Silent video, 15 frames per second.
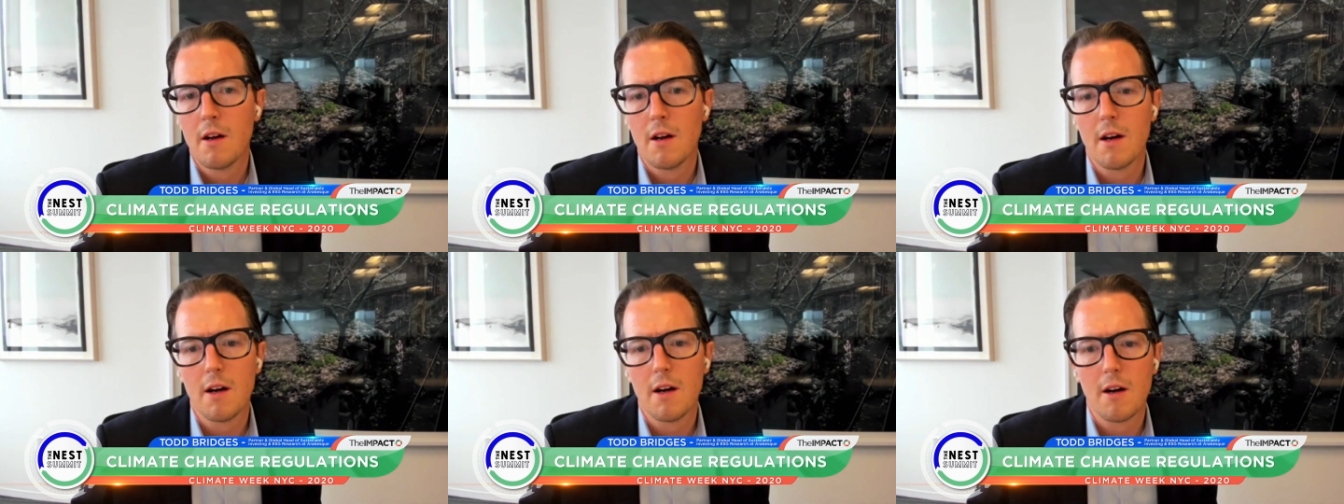
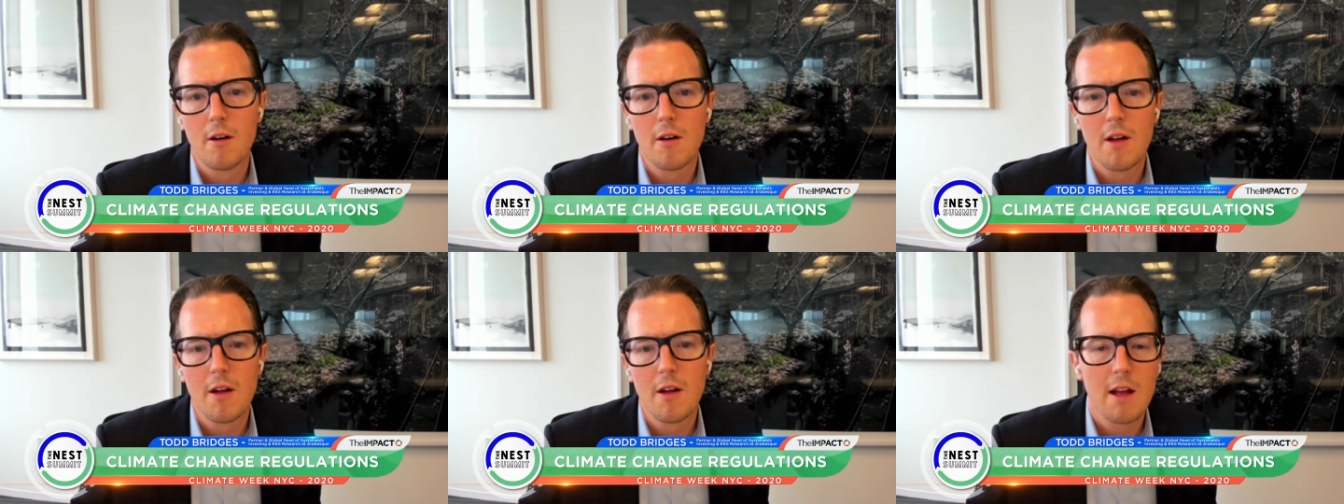
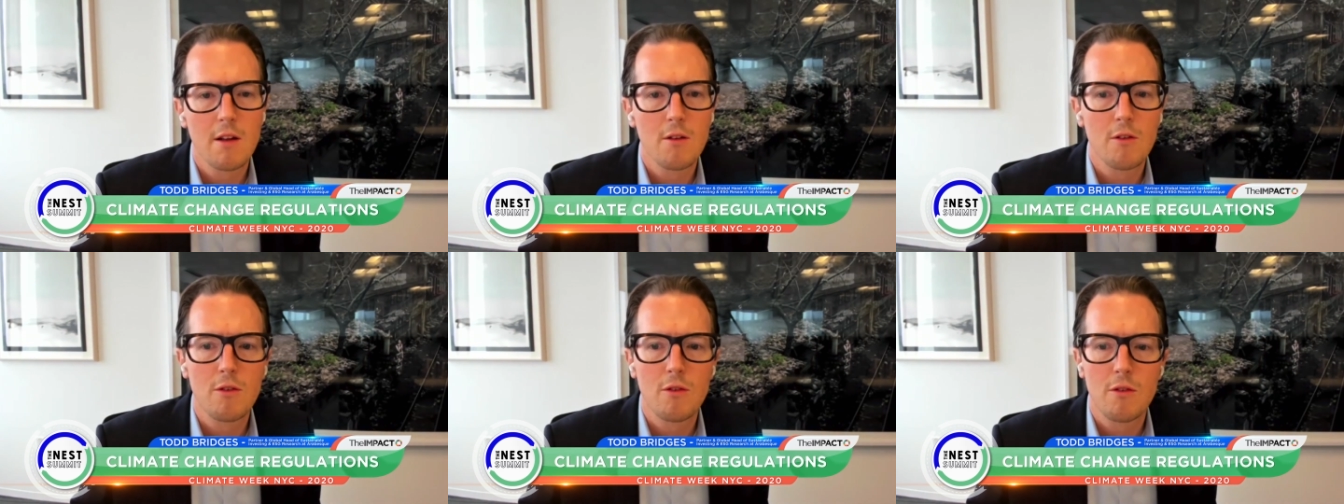
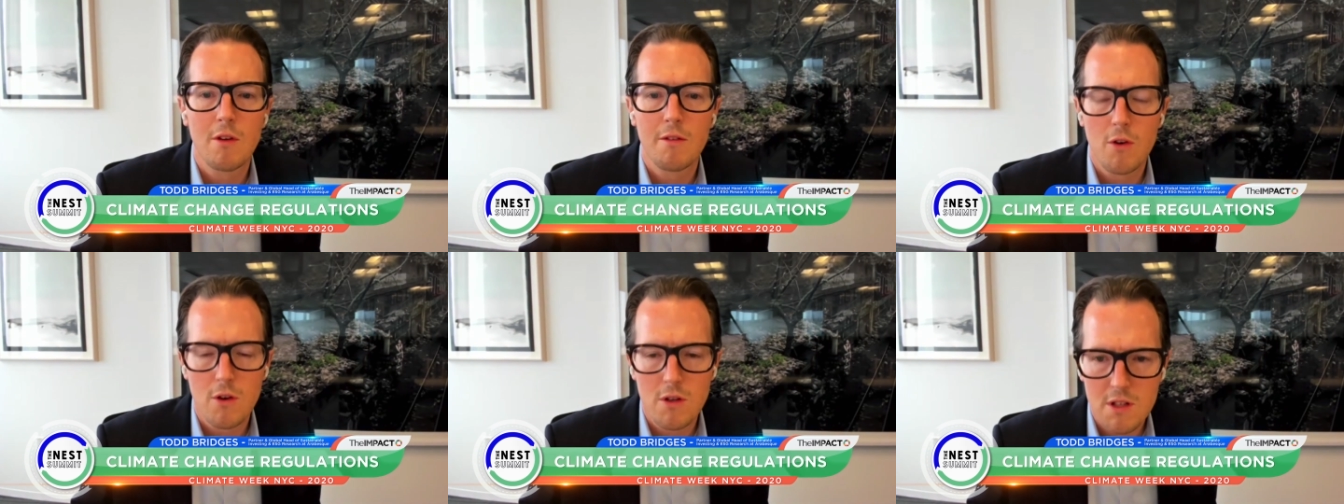and of
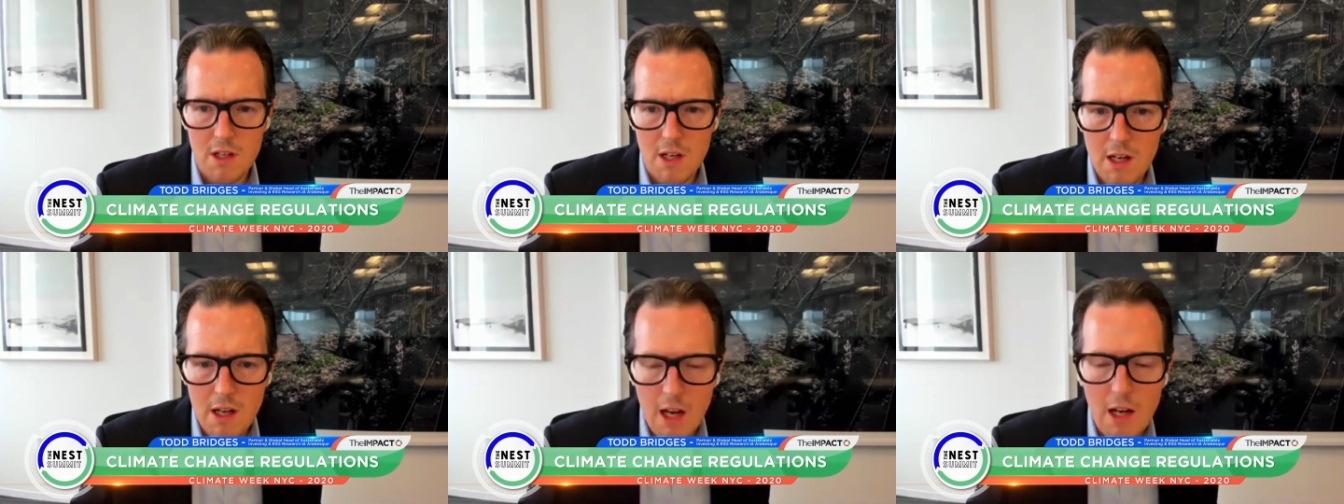course the
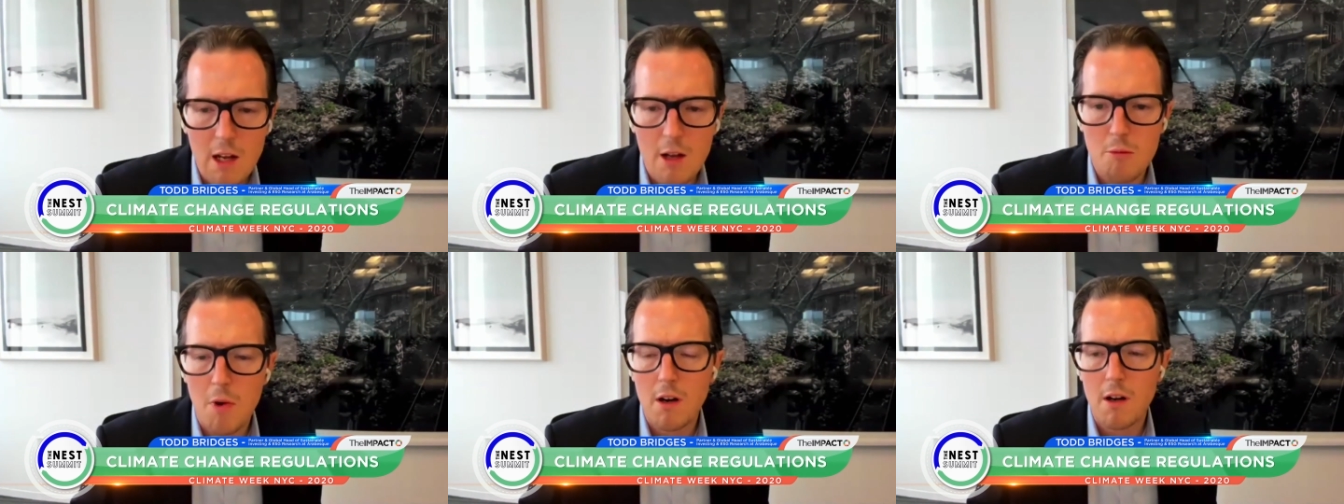
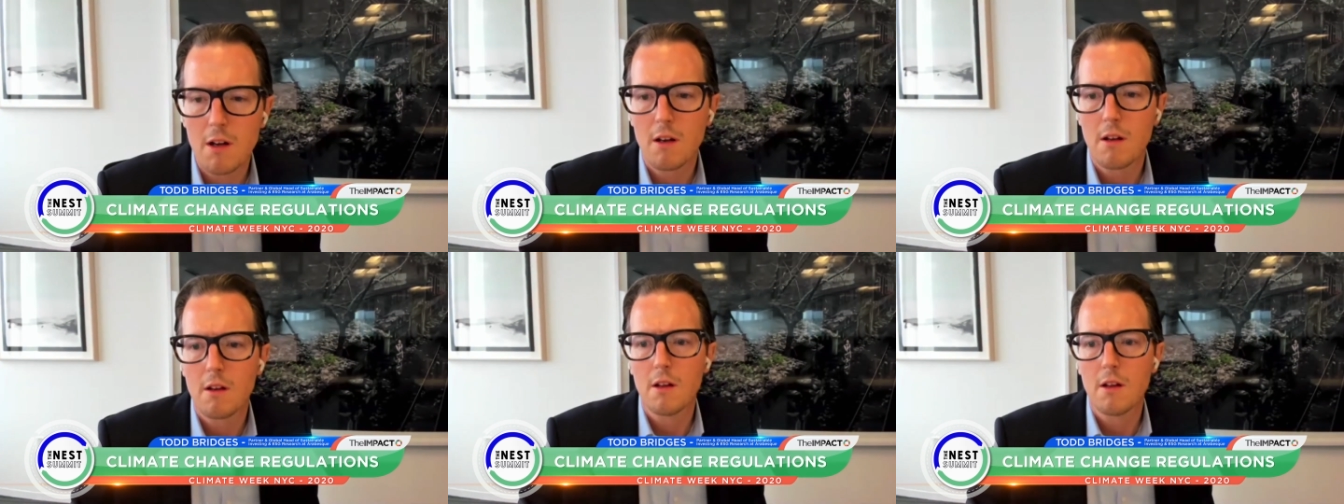Canadian market,
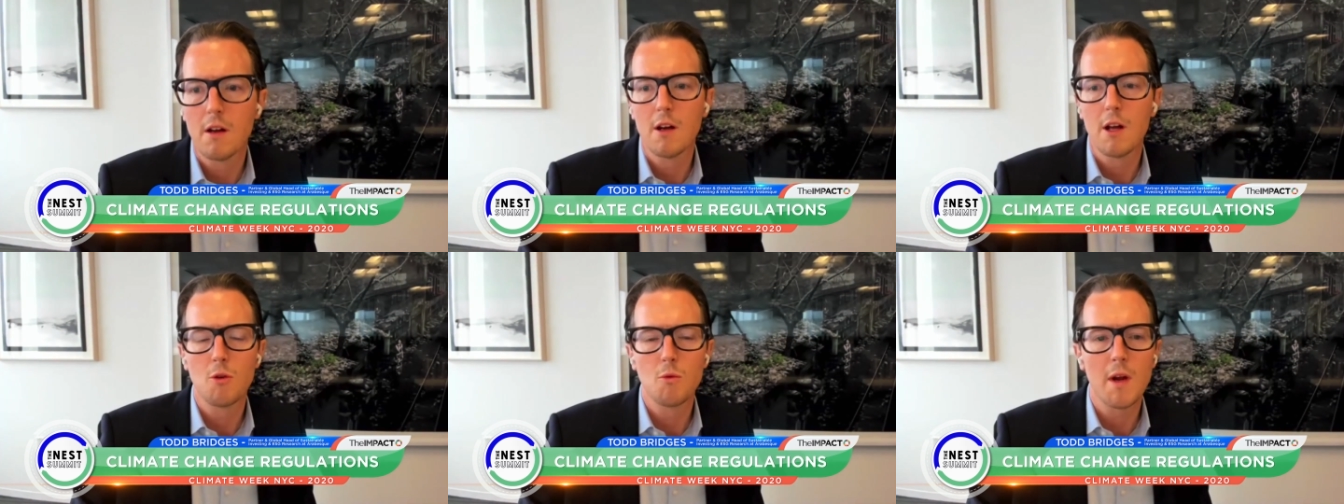
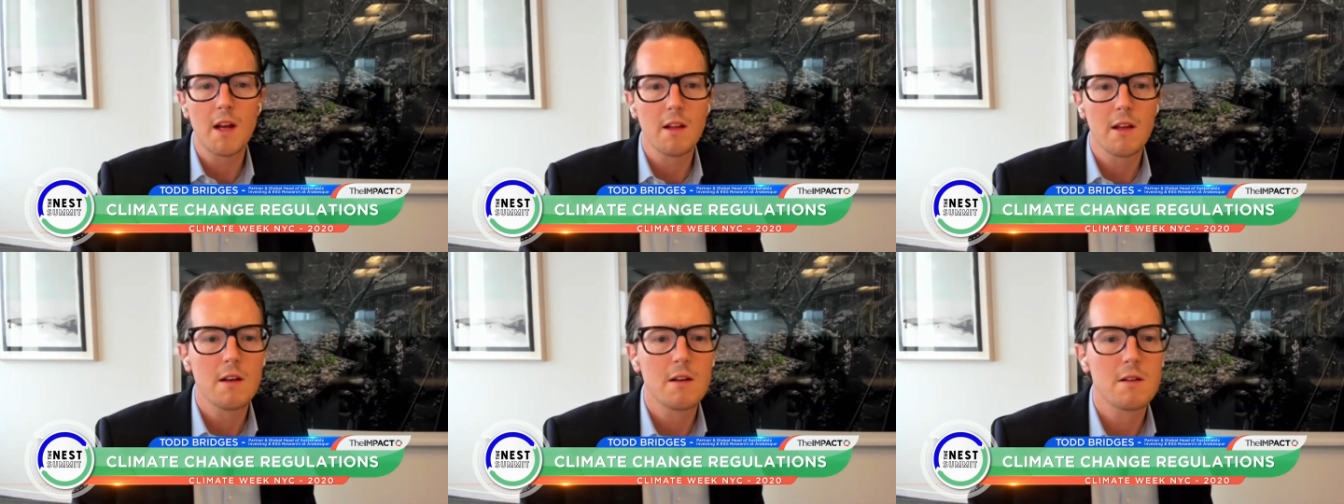and
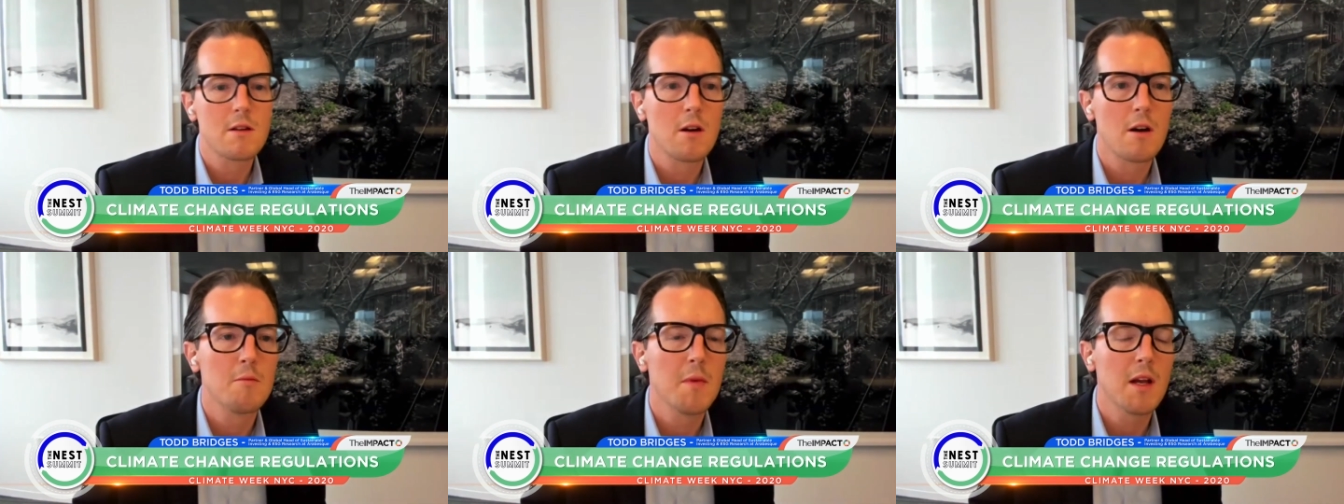regulators
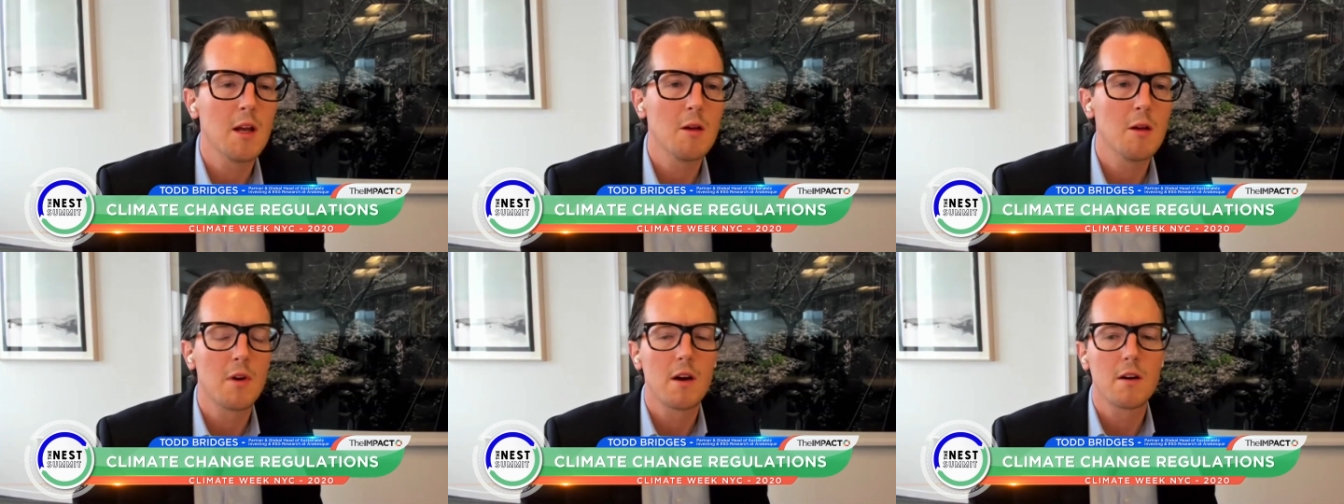are making
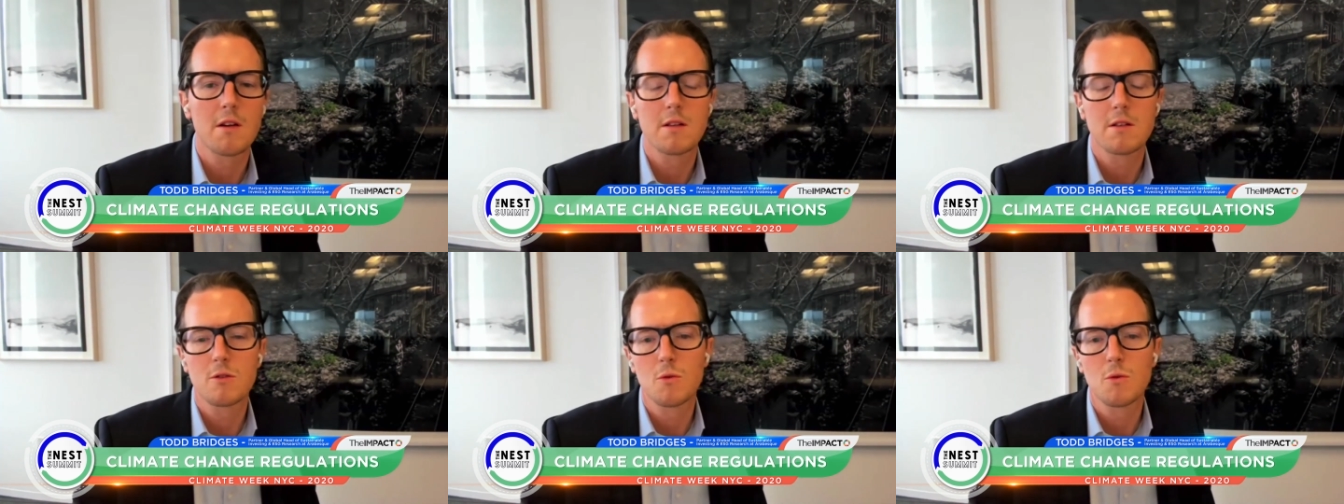
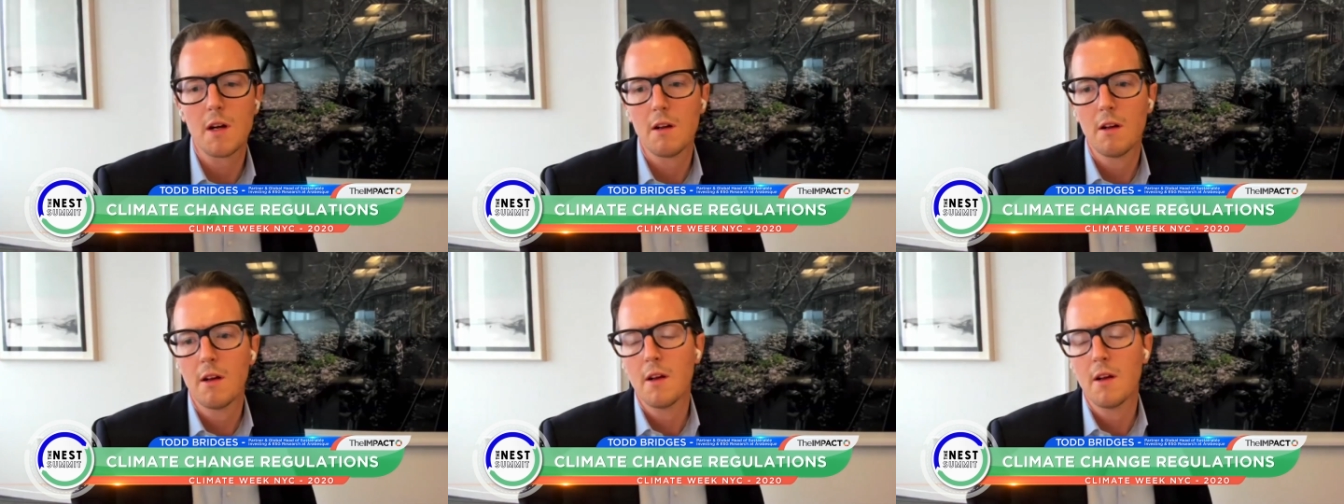progress as well.